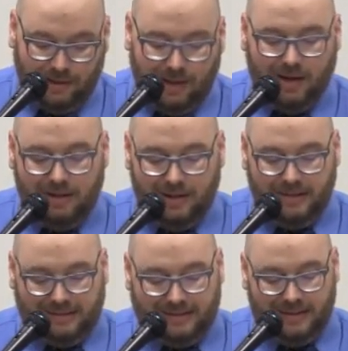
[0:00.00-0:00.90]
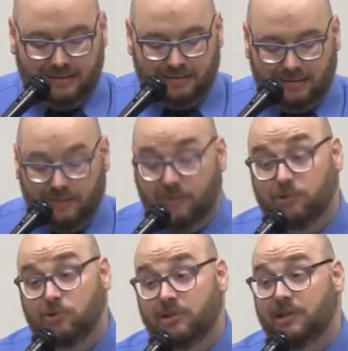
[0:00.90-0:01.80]
carried a set of
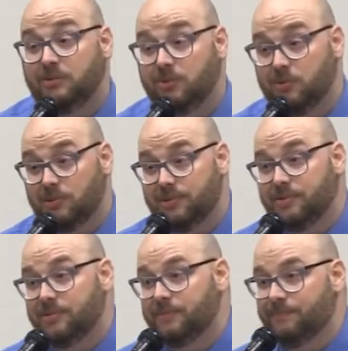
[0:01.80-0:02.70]
latrine tools,